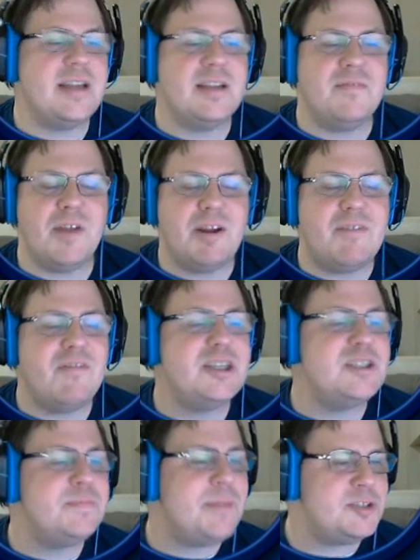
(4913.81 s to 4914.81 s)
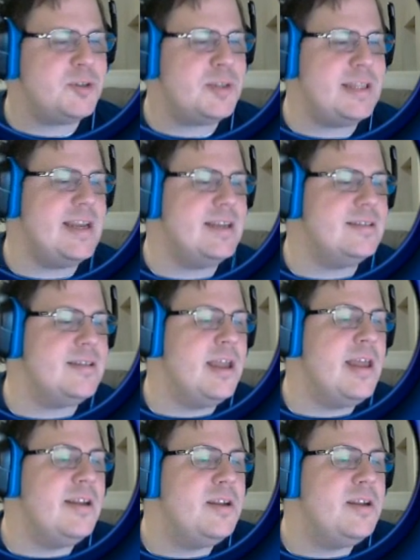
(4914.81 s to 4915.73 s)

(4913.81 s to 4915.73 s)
and a very, very special thanks